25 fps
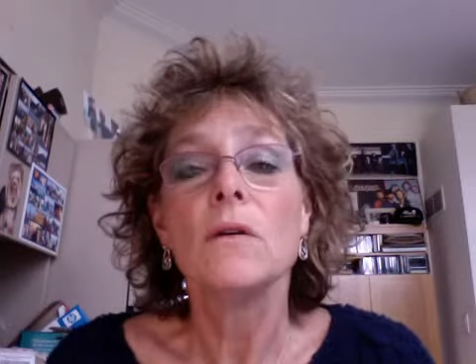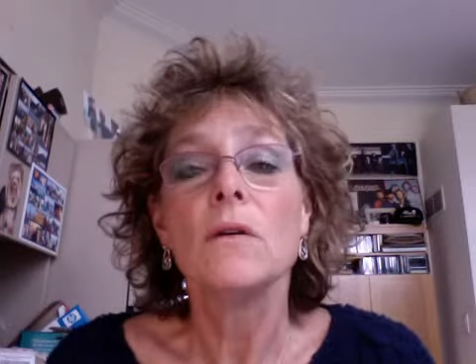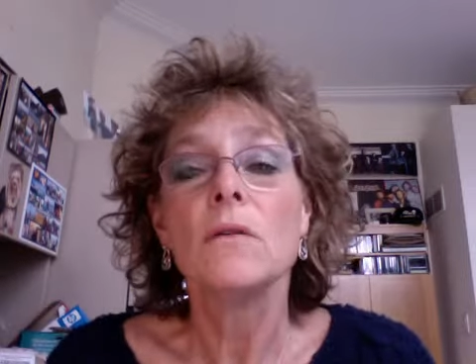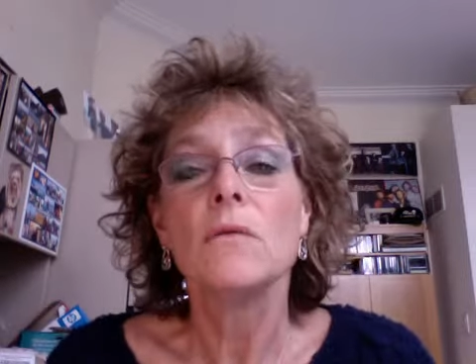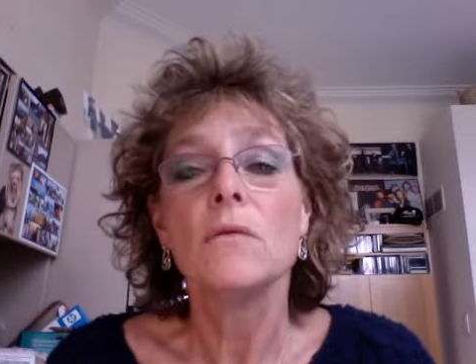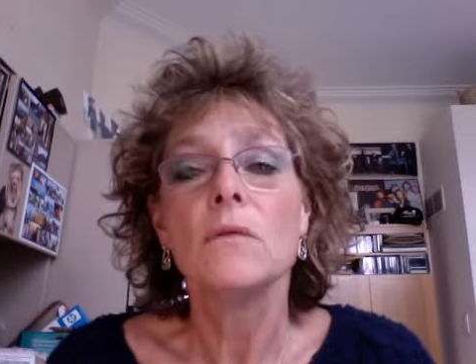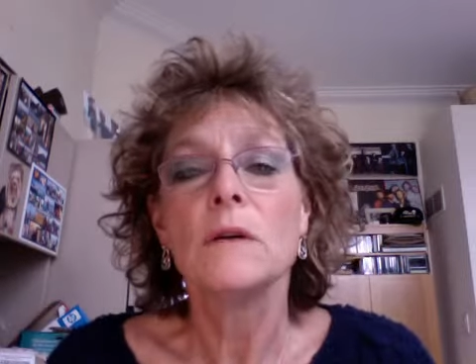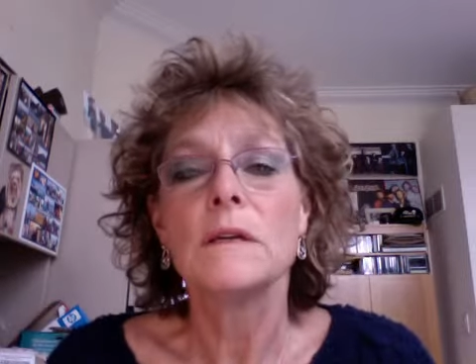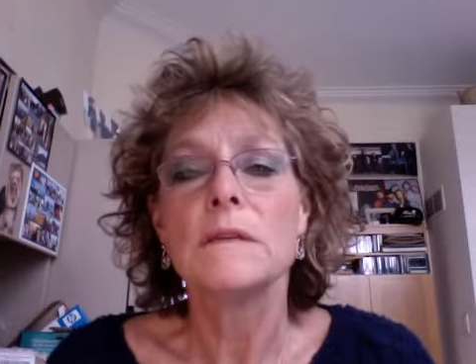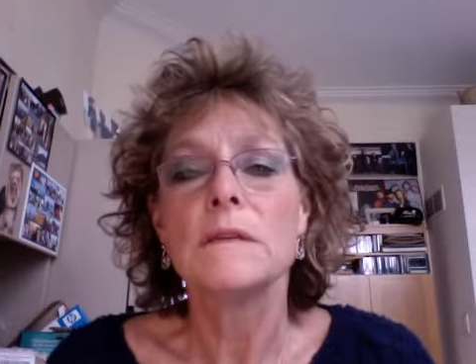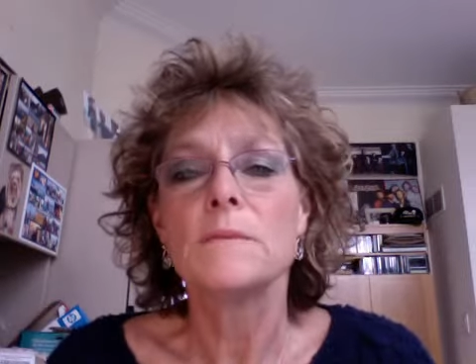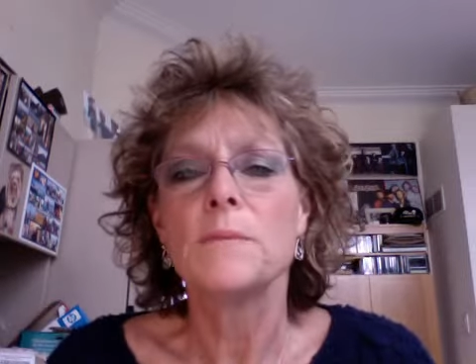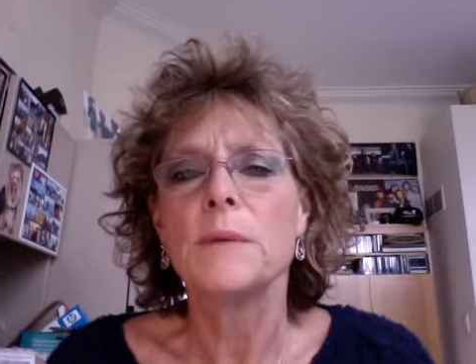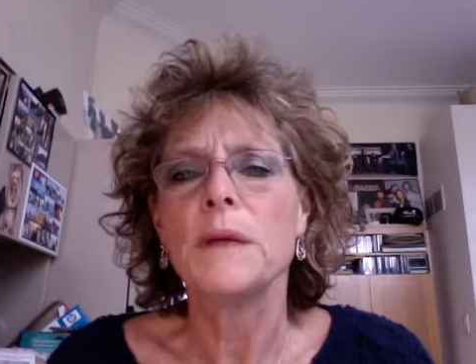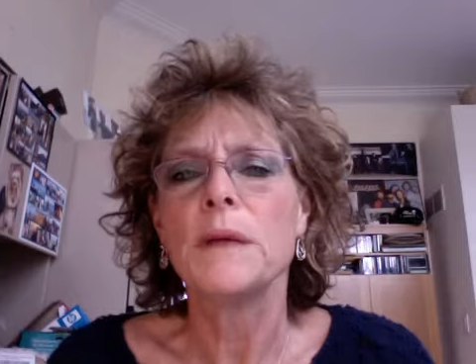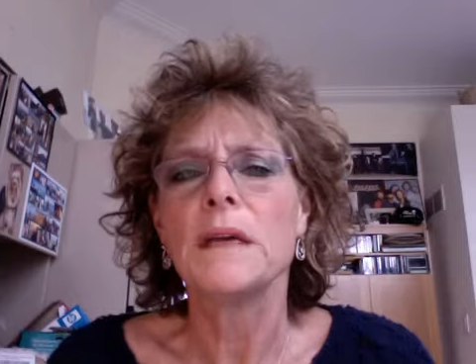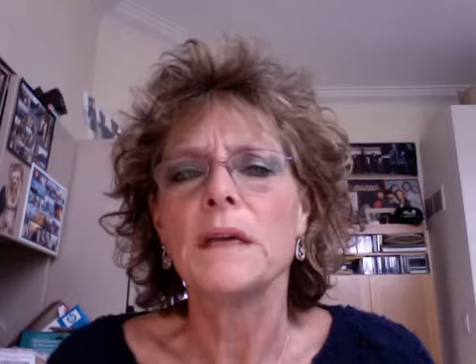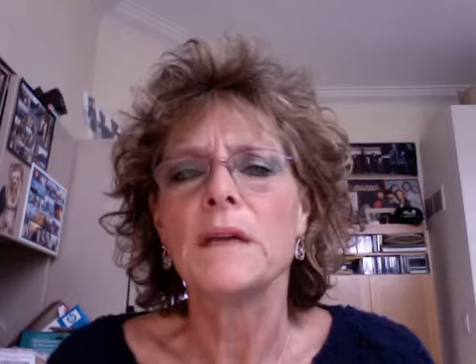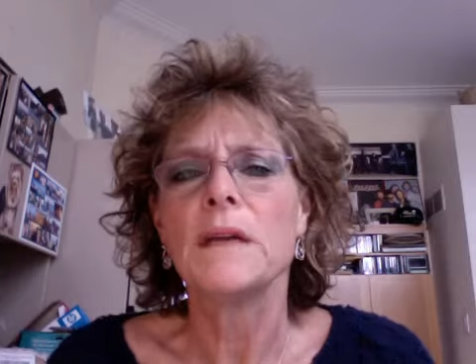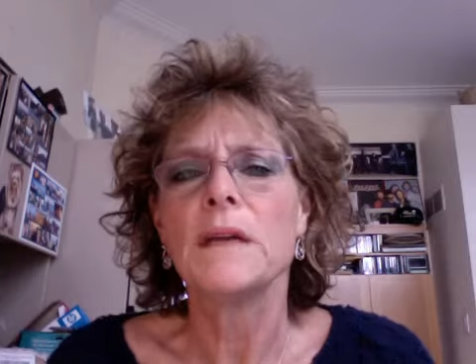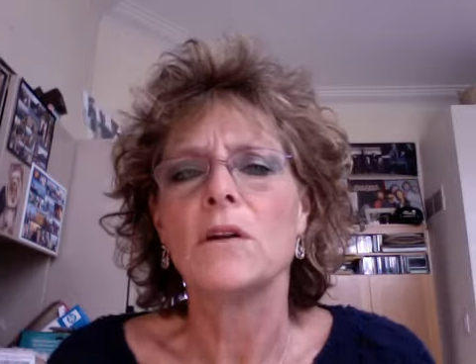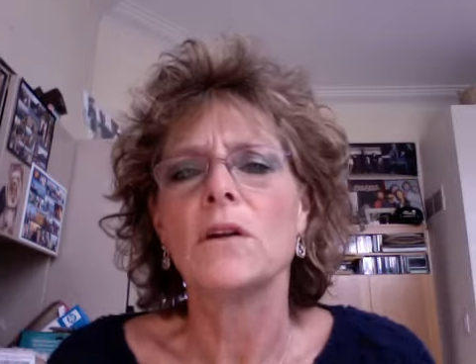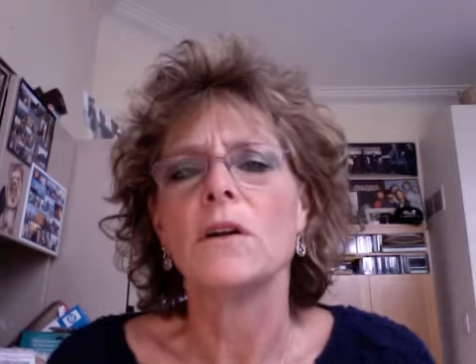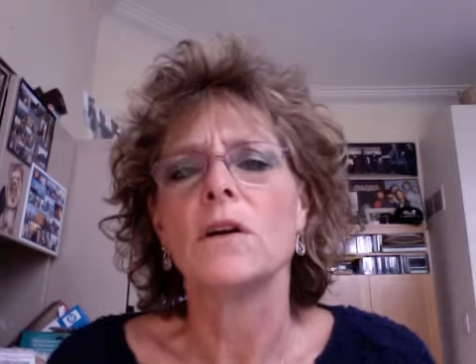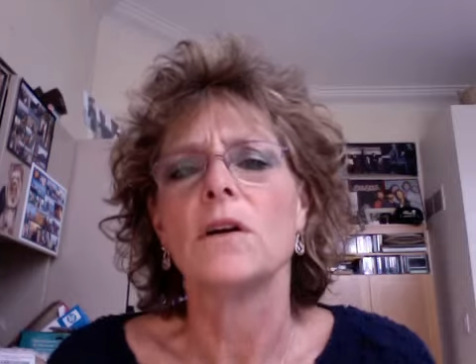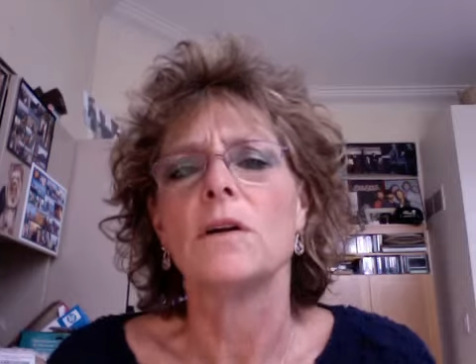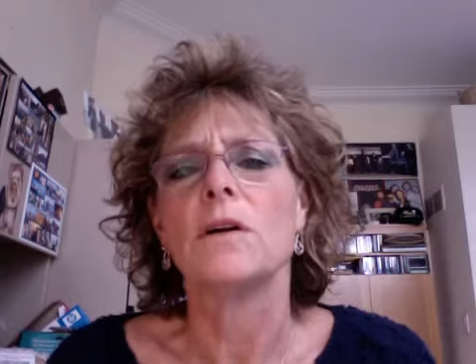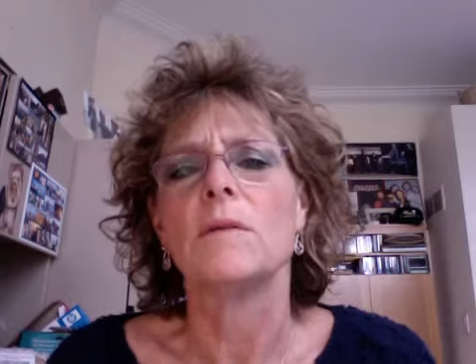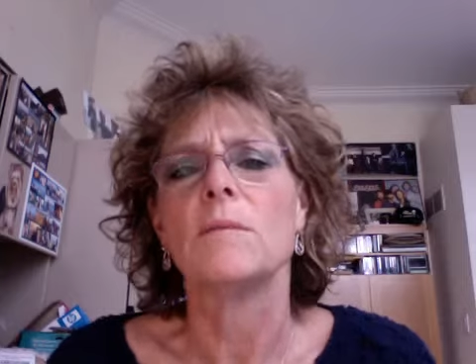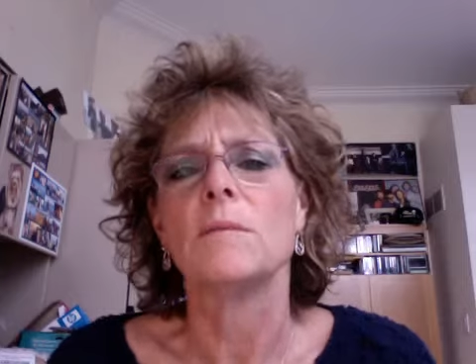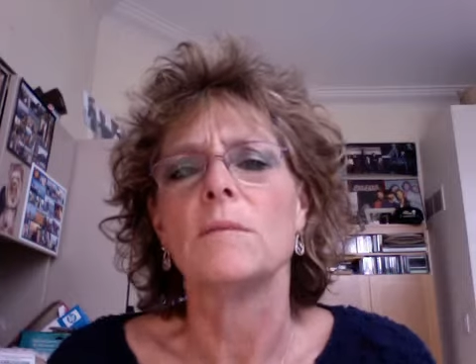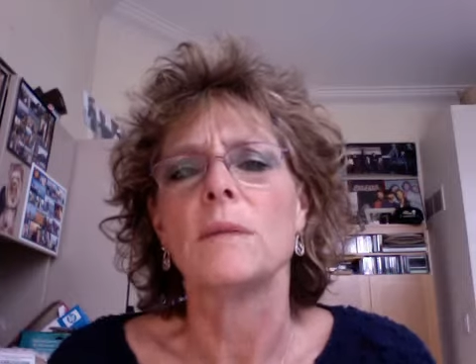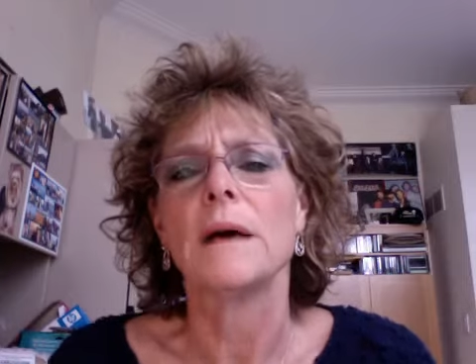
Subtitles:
was being hurt